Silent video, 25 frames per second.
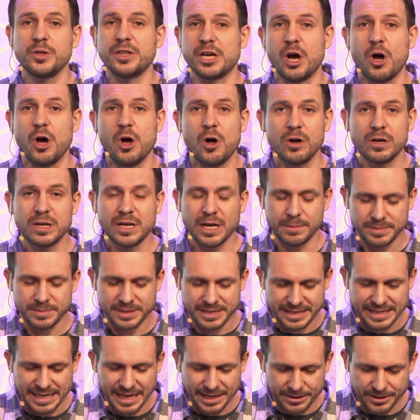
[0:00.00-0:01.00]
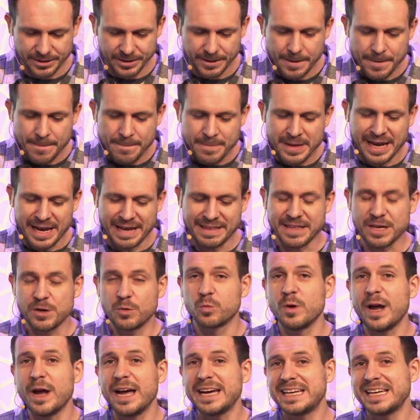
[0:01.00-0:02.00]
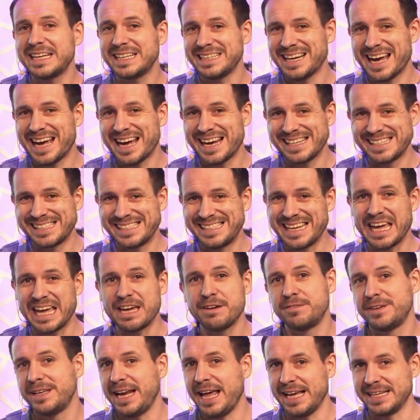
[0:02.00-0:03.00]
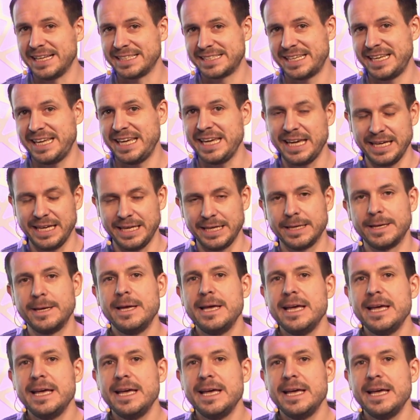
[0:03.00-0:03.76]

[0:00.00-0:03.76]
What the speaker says: they all come together and they recognize David as king.